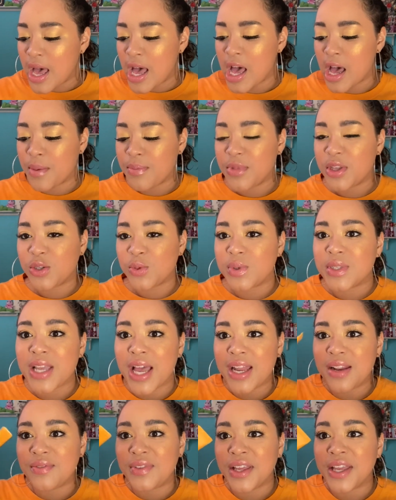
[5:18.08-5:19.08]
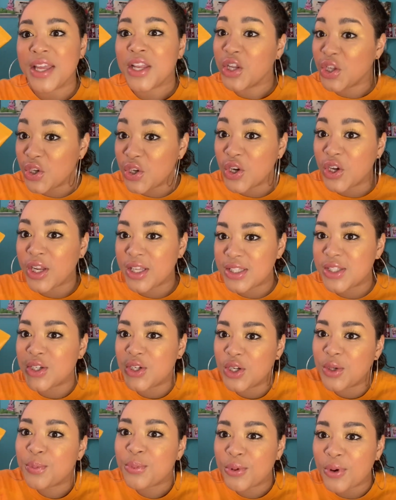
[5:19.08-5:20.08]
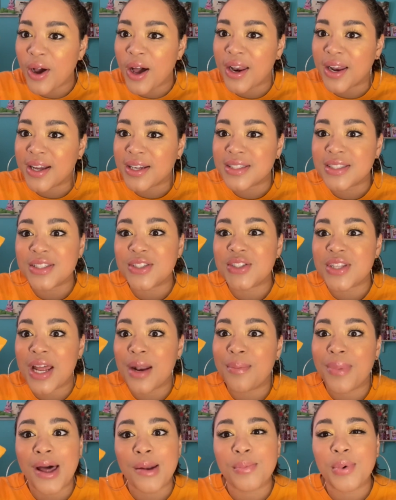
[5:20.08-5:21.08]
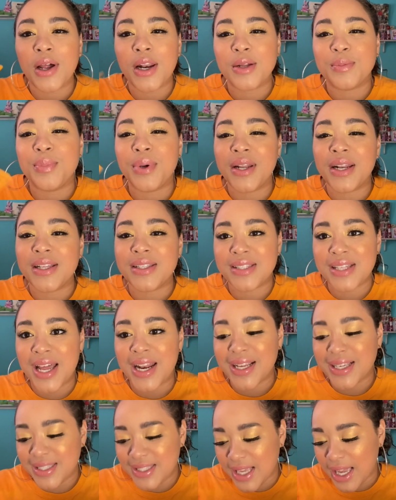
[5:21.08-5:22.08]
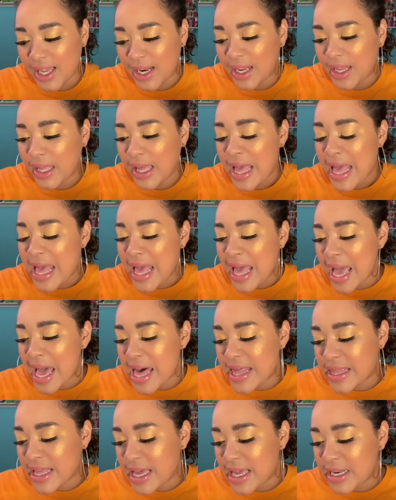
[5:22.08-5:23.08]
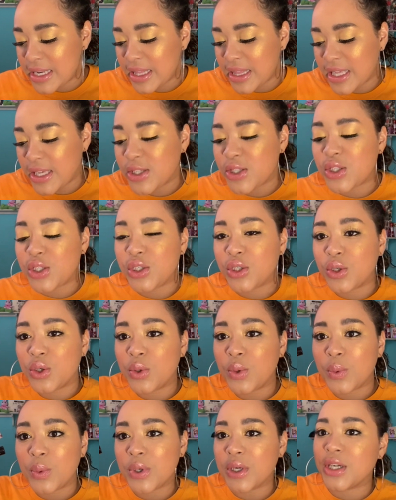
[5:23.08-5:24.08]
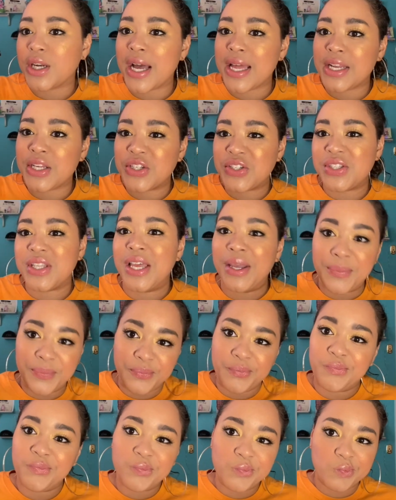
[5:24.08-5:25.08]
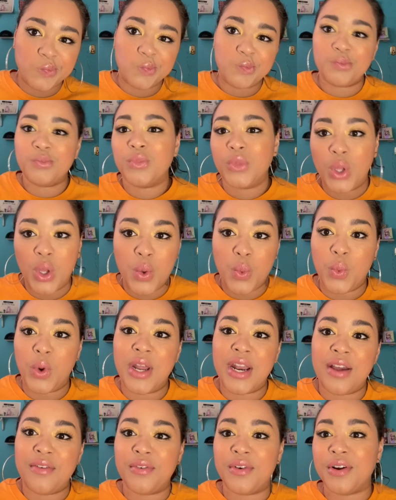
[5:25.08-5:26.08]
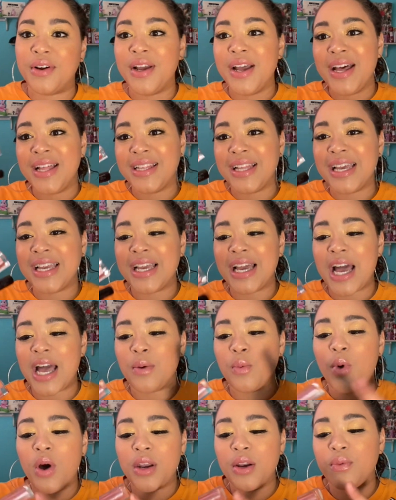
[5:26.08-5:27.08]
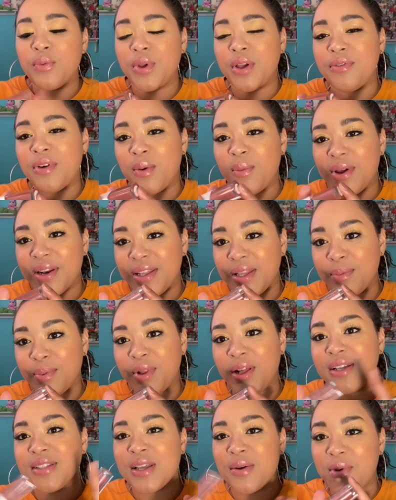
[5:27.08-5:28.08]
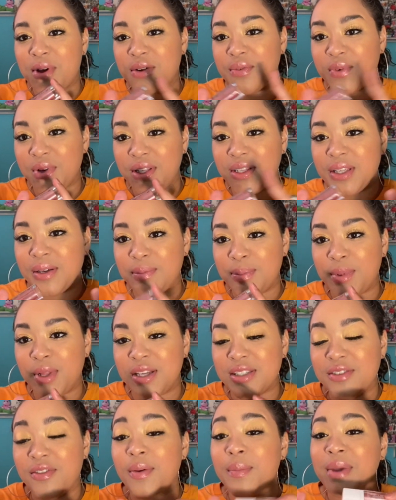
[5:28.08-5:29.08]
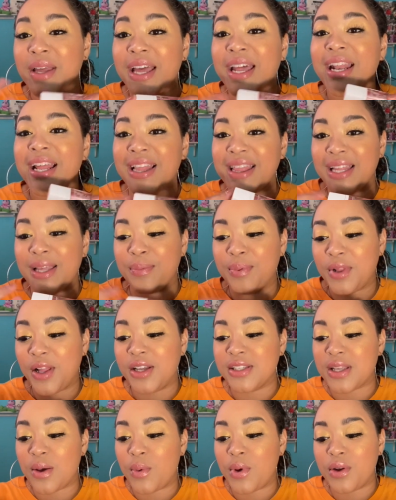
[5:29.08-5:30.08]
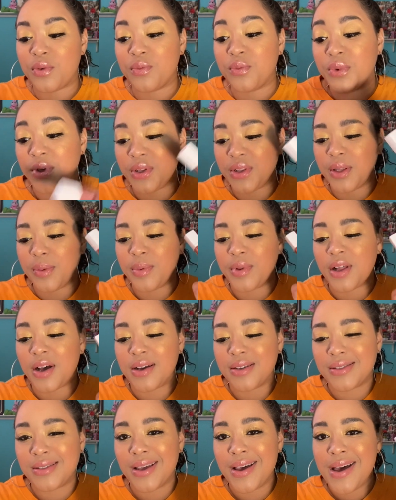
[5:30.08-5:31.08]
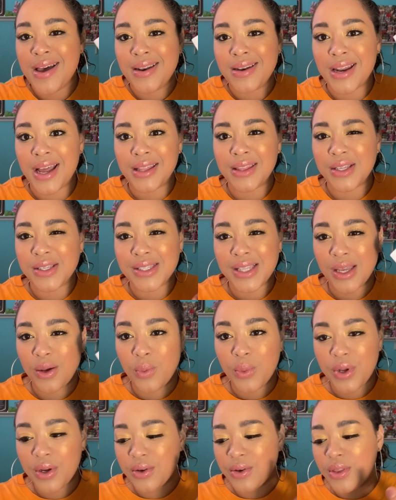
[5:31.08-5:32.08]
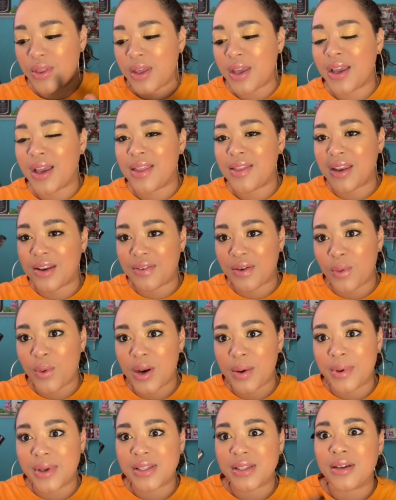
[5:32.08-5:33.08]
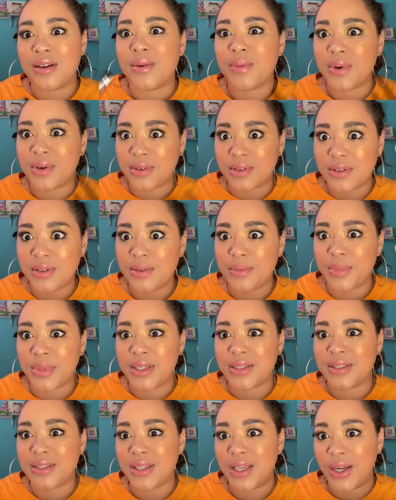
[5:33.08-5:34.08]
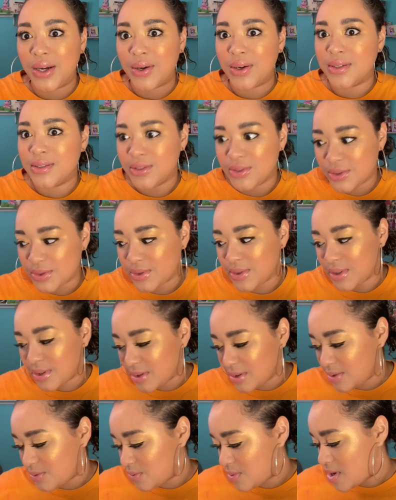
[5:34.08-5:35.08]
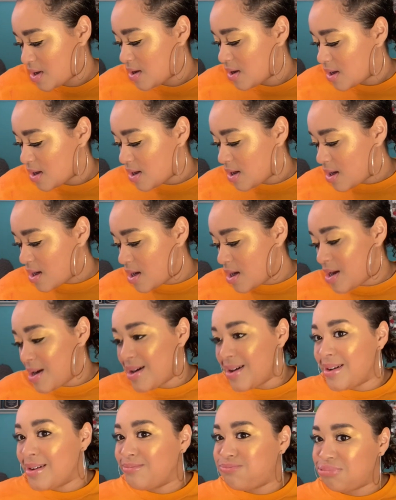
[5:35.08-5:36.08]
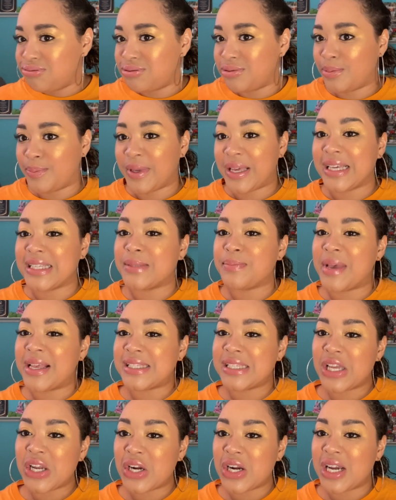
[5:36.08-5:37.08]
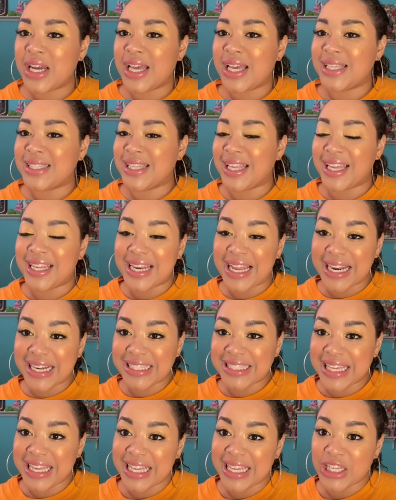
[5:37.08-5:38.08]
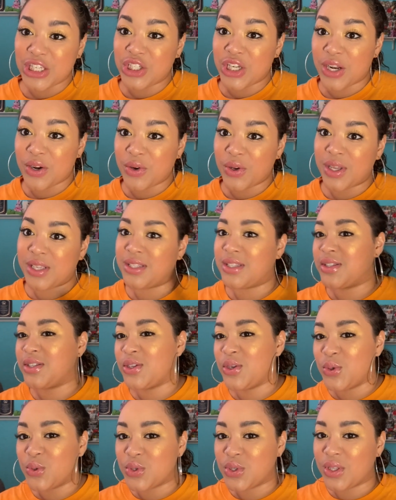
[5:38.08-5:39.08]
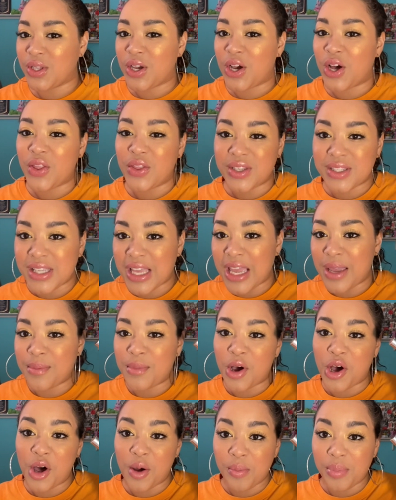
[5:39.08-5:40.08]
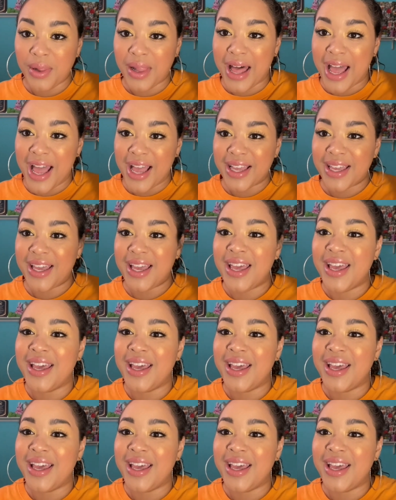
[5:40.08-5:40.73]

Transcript: Um, this was kind of like a good, it's a good product. It's not a bad product, but it's not exciting. And then these two were kind of just like, whatever. Like I want to, if I want a lip gloss, I want a real lip gloss. If I'm gonna get a lip gloss, I want a real lip gloss, not this like weird thing. And then if I want a mascara, I want a good mascara. Do you know? because mascara is like not exciting in general because it's usually all the same, all black.